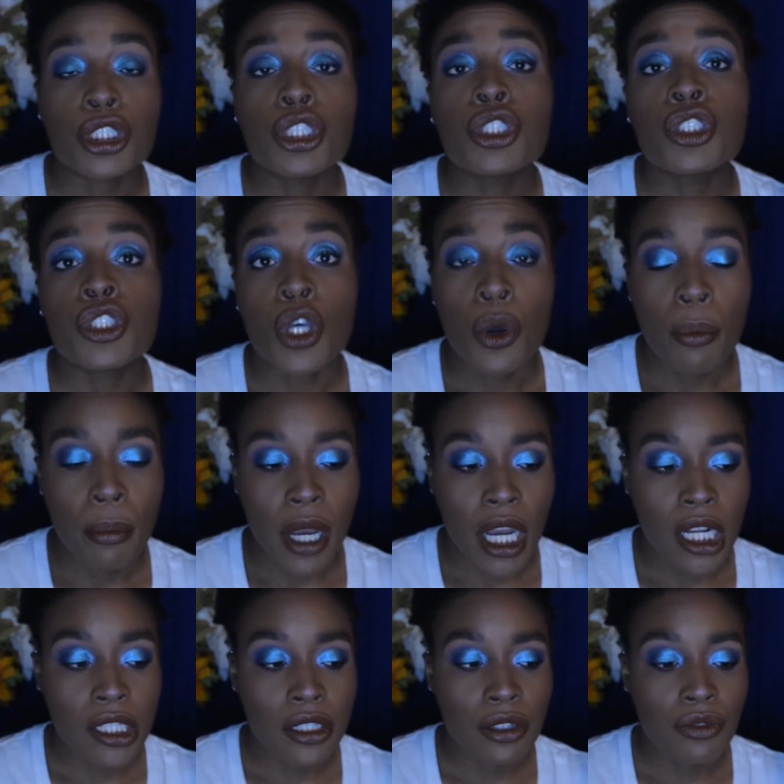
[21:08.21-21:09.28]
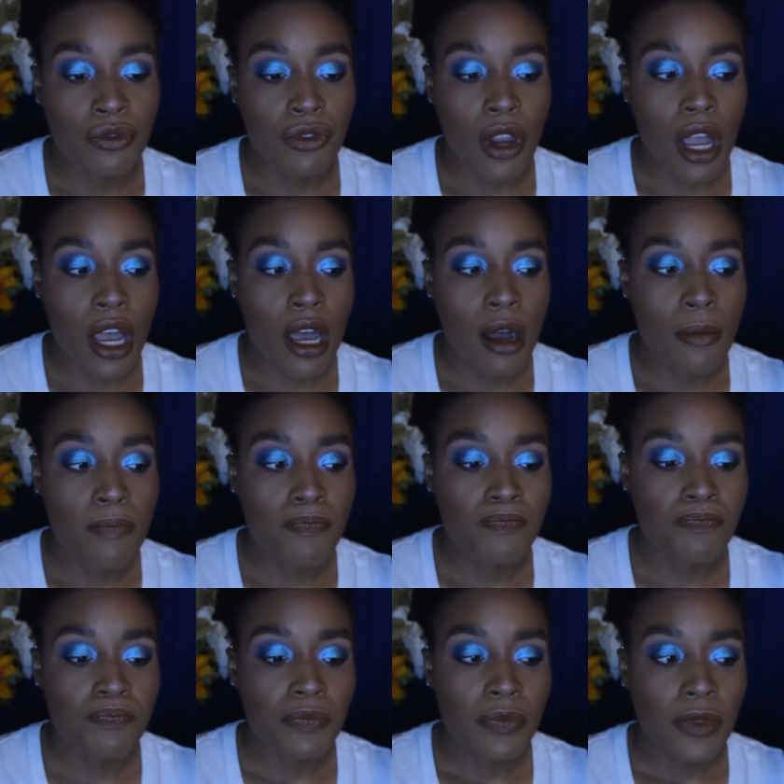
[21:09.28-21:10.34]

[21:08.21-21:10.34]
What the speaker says: so much from